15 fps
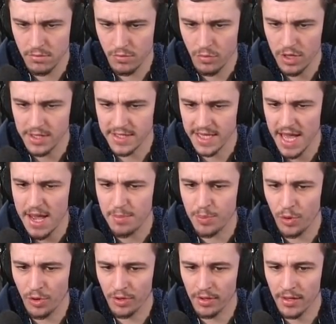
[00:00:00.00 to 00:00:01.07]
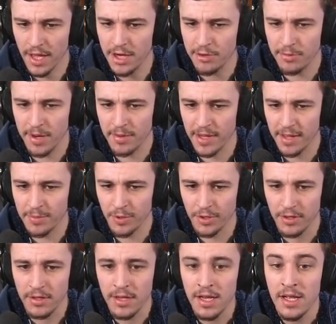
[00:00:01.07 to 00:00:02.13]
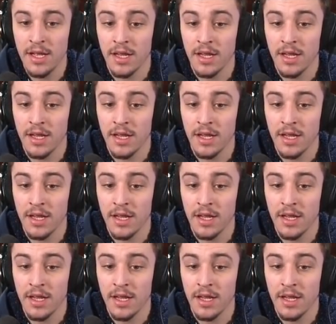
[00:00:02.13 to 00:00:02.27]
What is that portal? I don't remember that portal.